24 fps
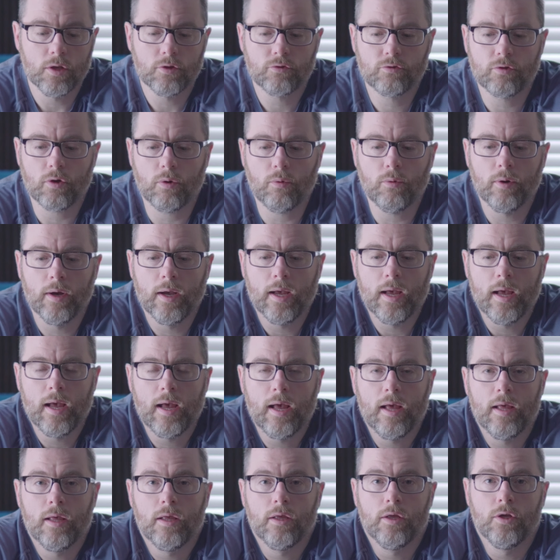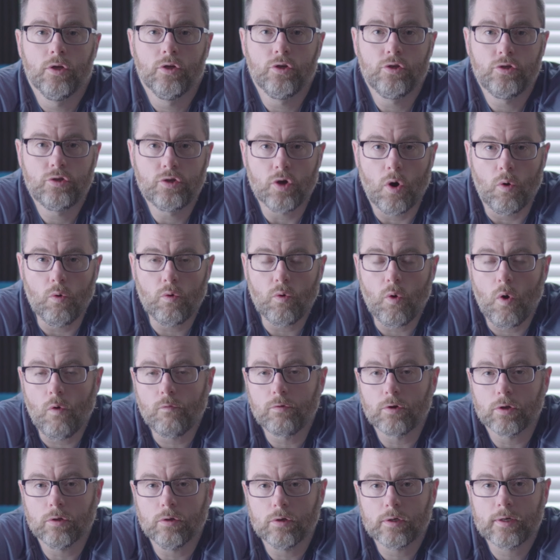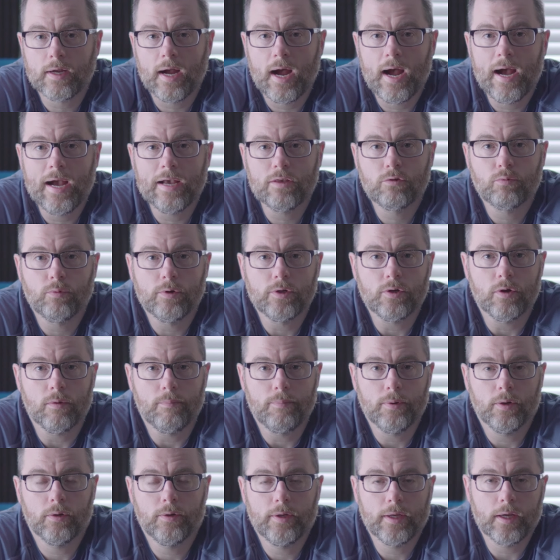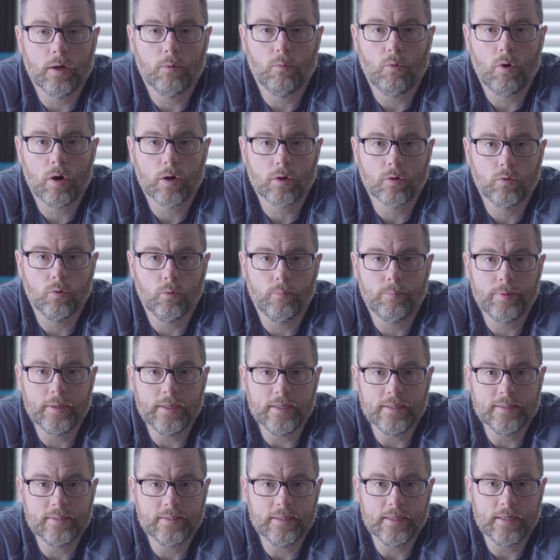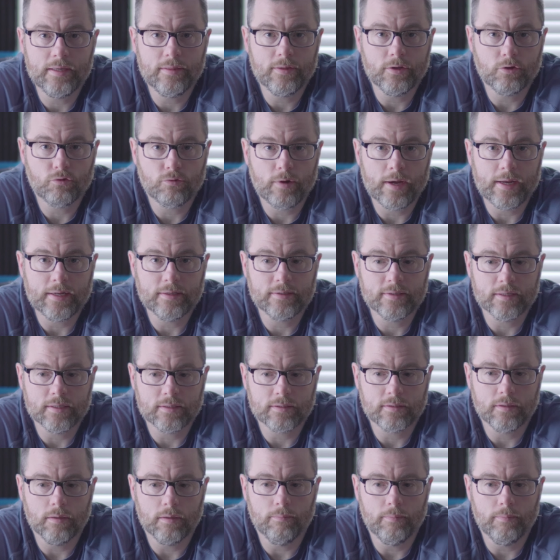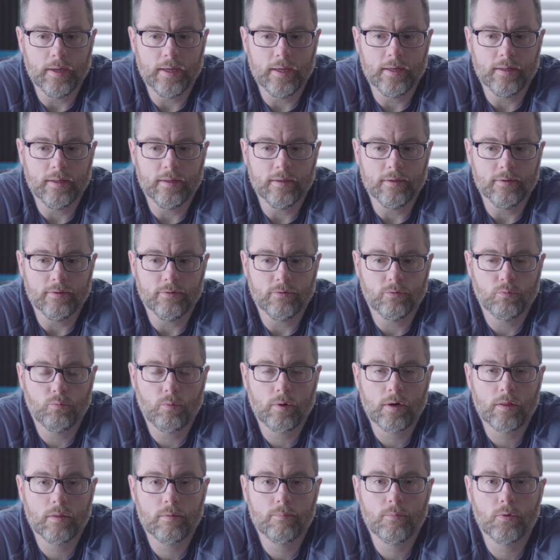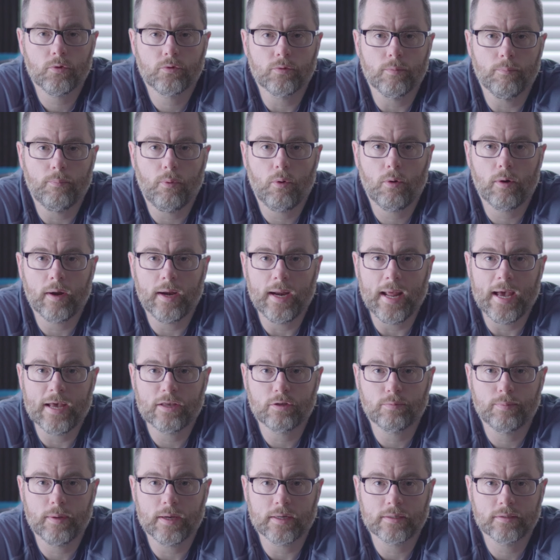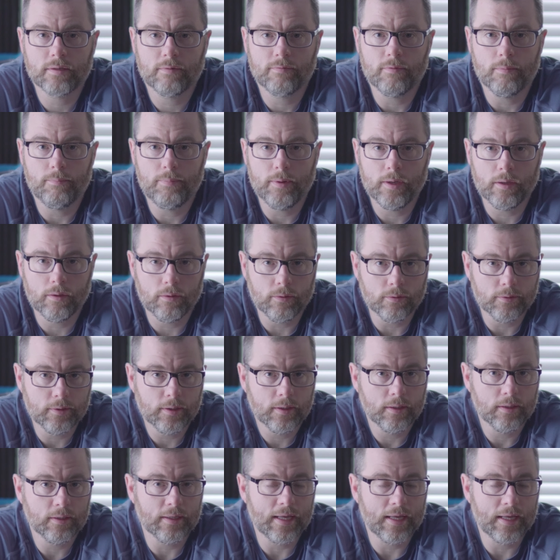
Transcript: So don't overlook, guys, when you're building a water-cooled PC, the drain system. It is one of the most important aspects of the build.